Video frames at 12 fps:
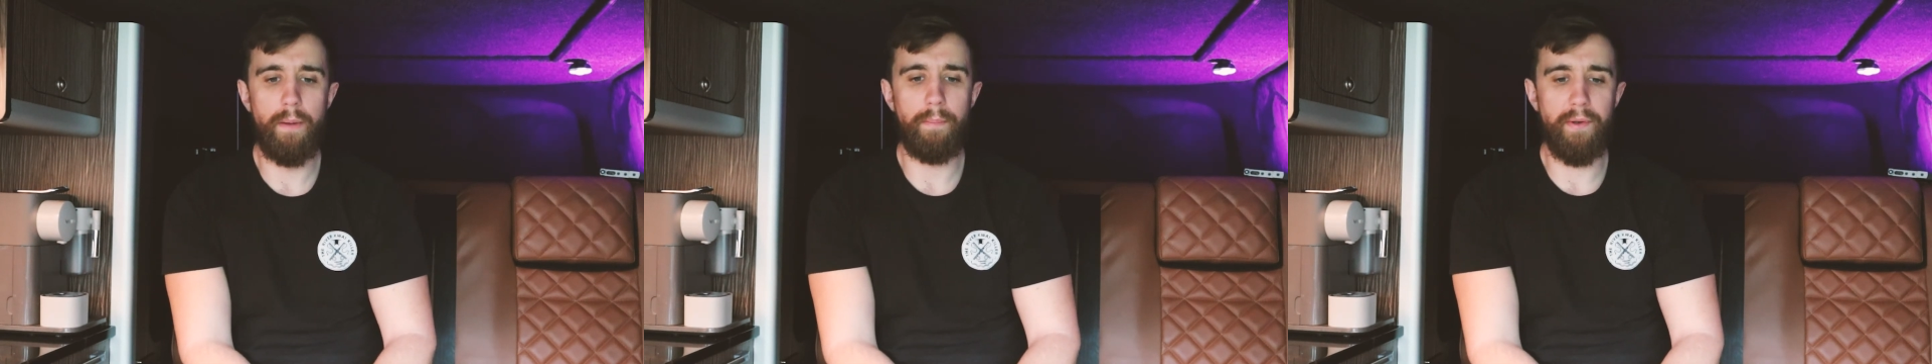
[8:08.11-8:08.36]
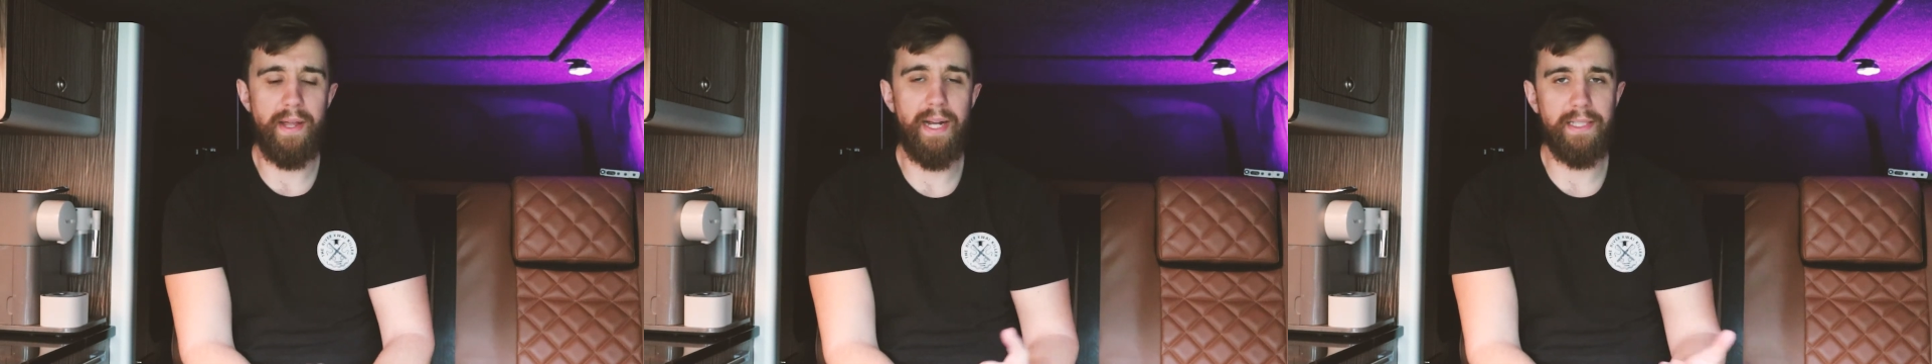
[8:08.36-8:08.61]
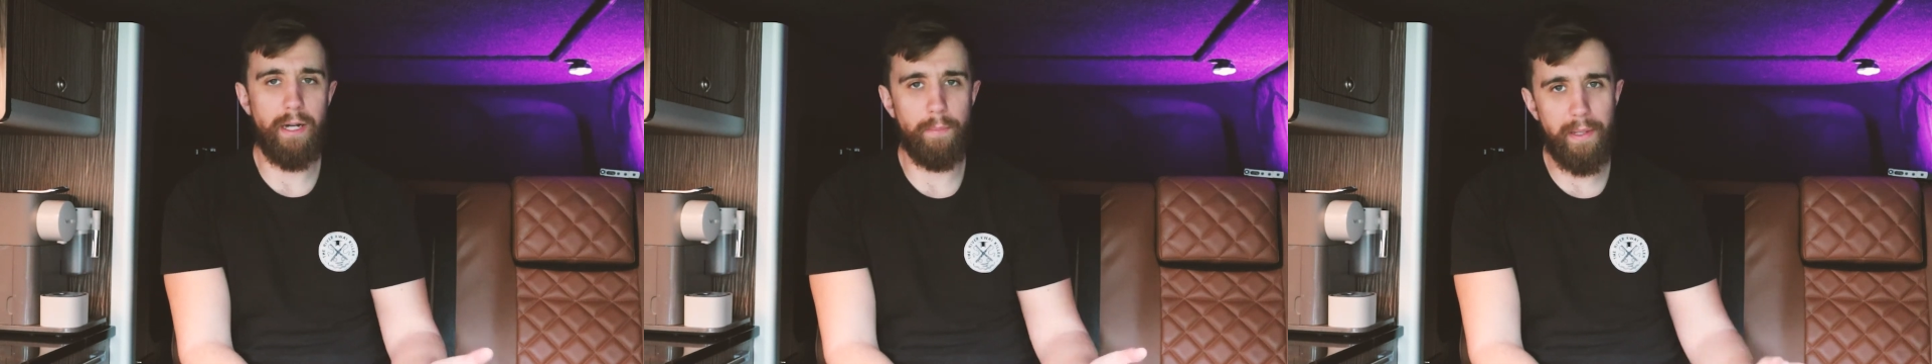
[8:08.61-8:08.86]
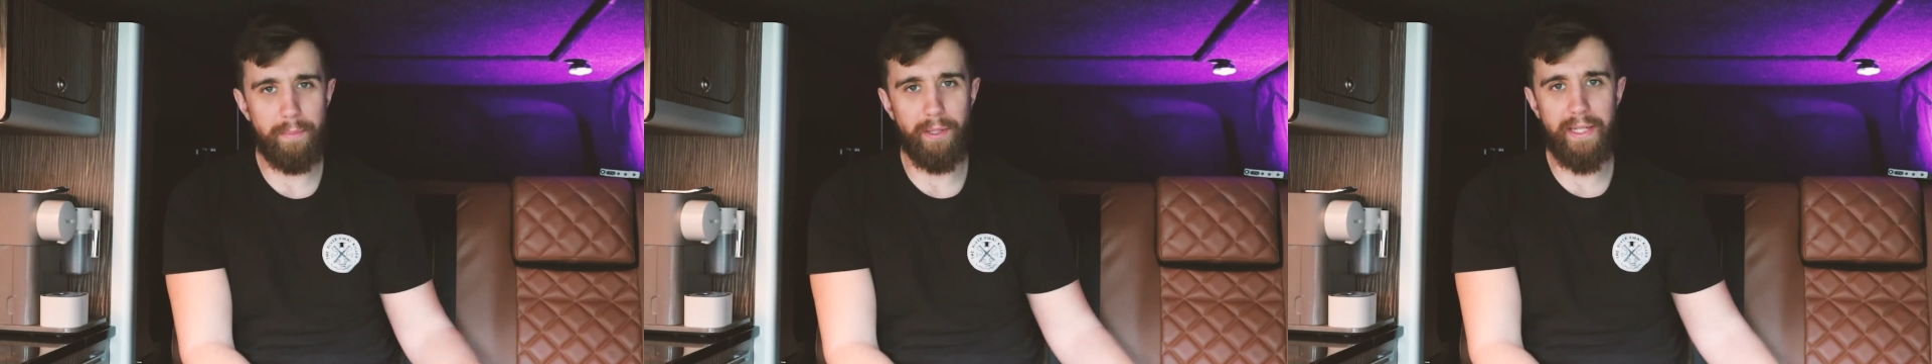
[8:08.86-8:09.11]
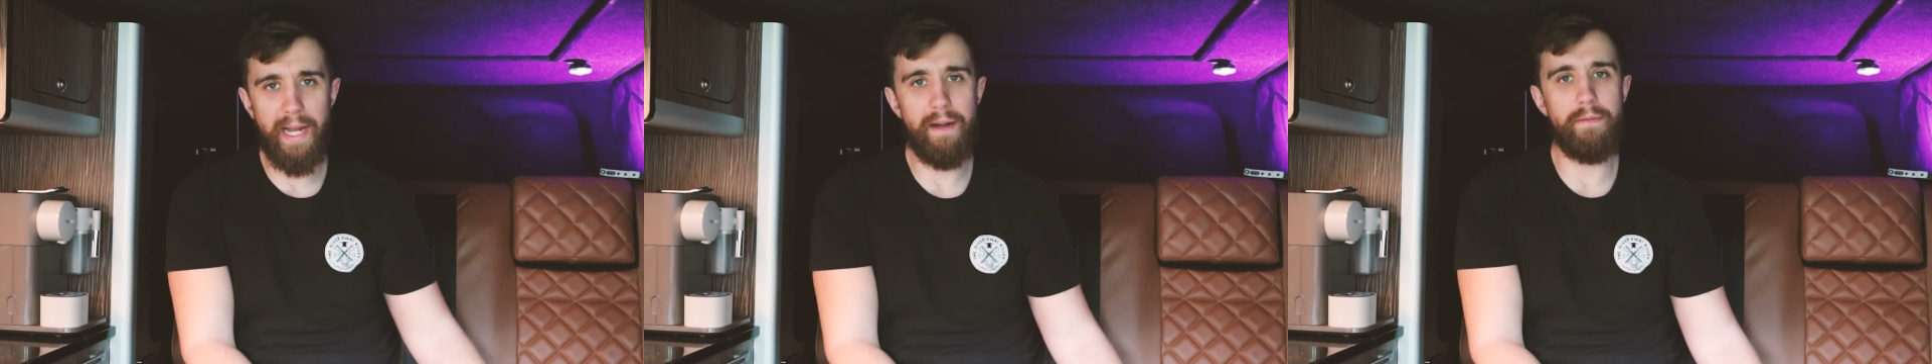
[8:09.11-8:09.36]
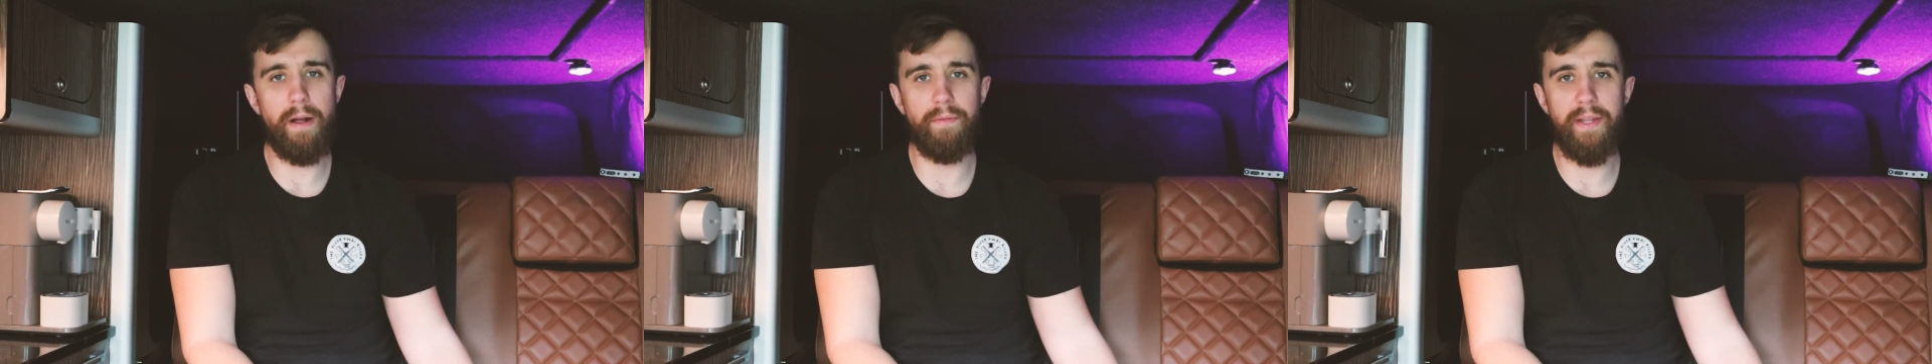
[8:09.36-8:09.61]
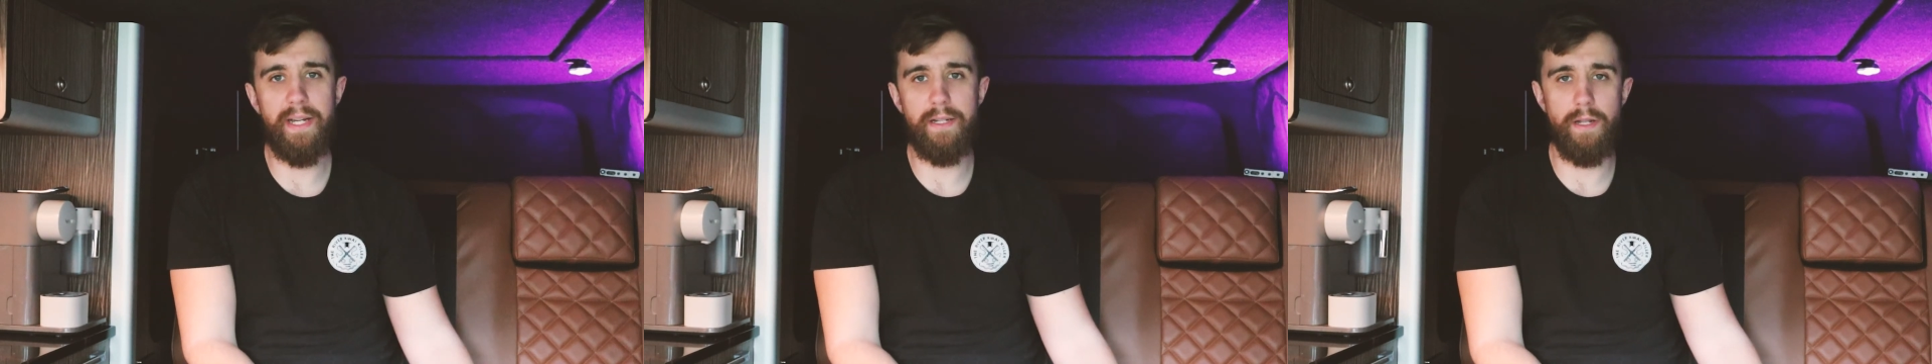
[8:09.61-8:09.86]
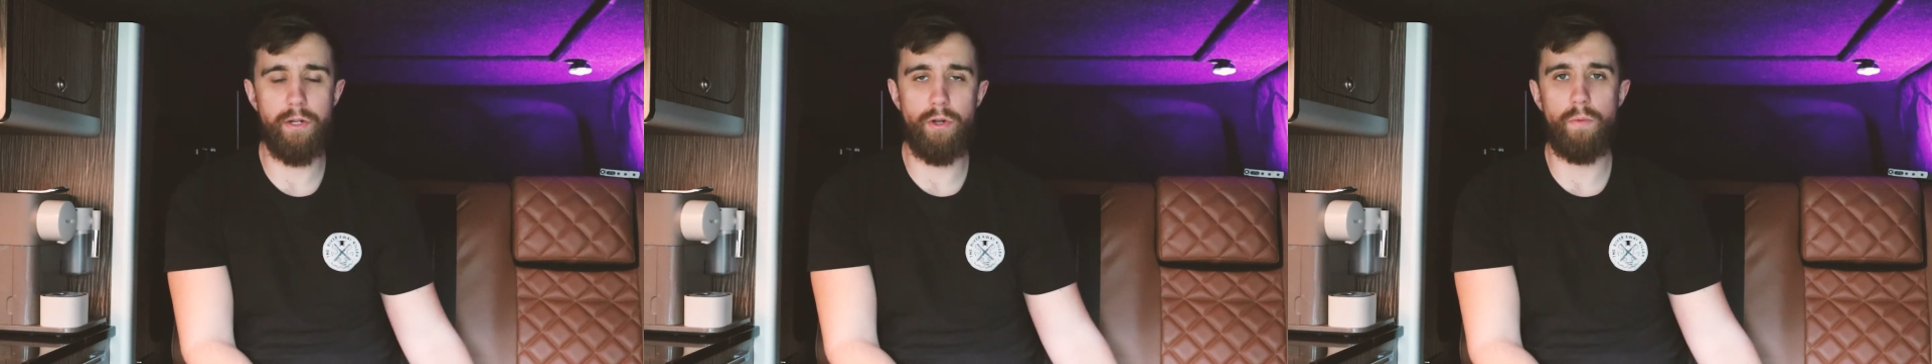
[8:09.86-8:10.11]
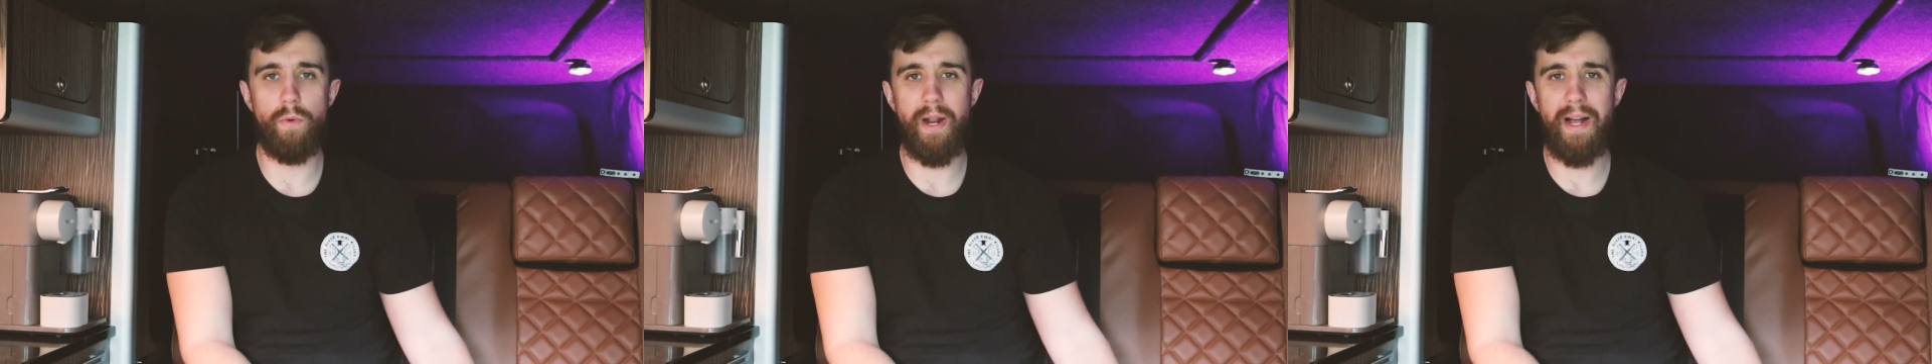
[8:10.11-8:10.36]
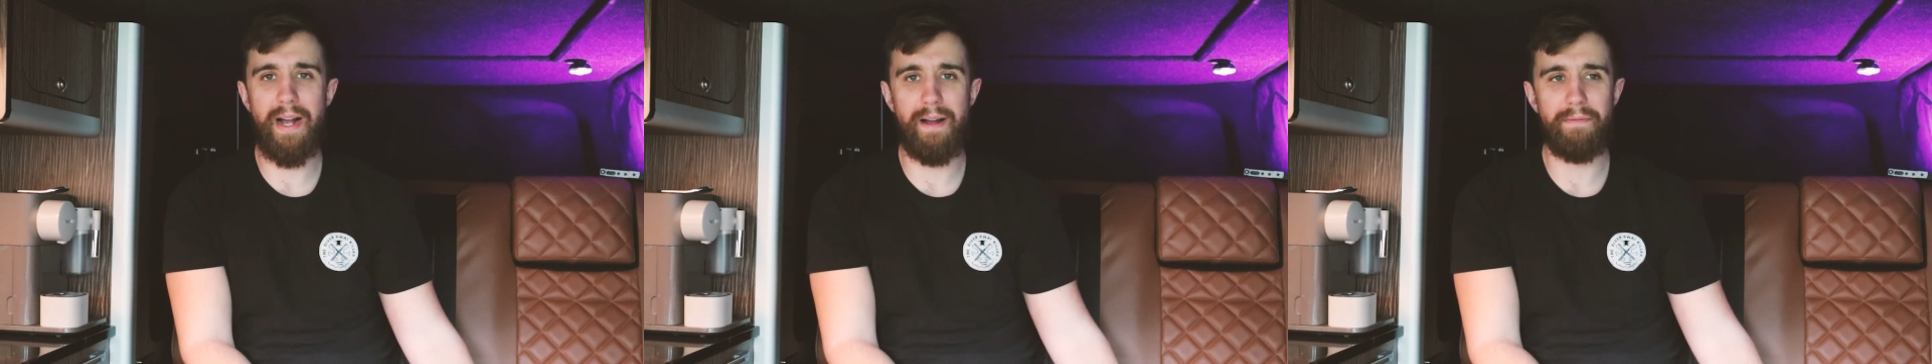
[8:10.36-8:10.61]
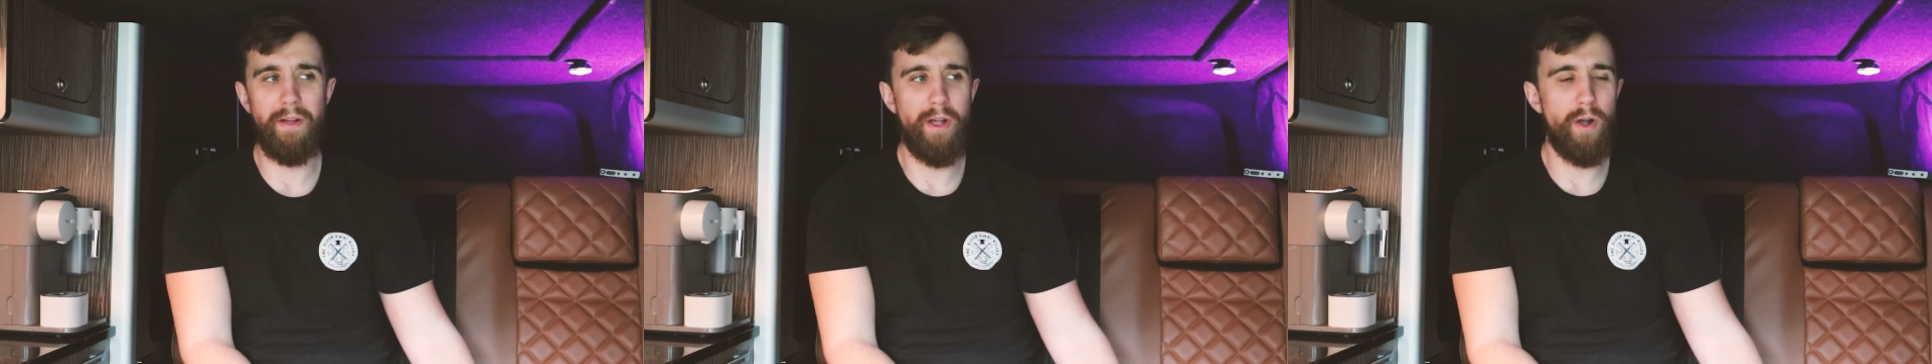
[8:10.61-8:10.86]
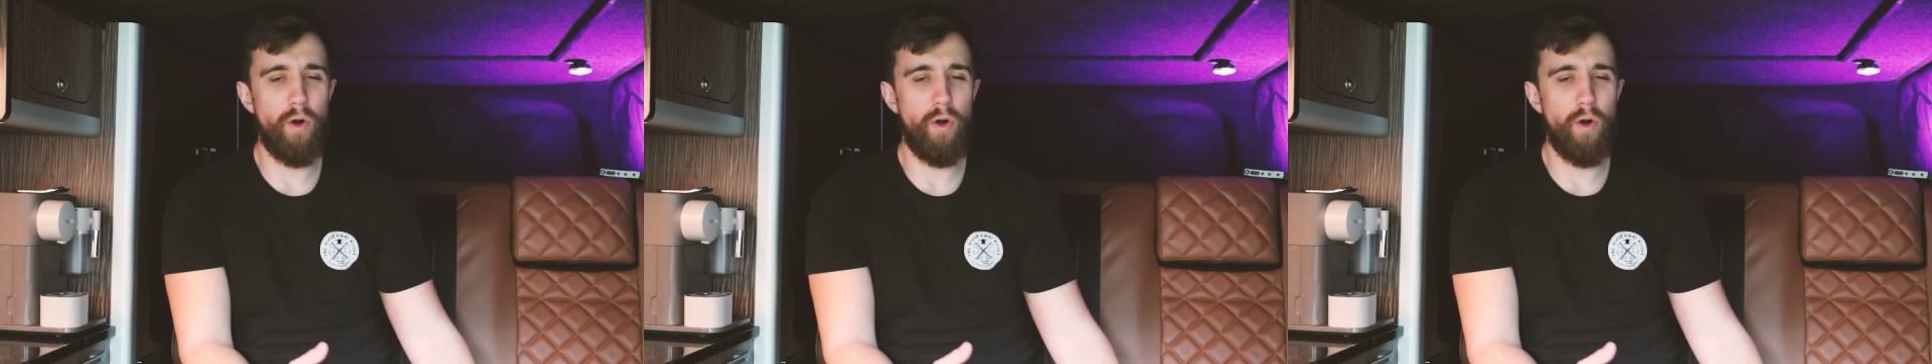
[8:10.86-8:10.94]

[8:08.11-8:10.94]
but that is how people are getting around these that don't want to have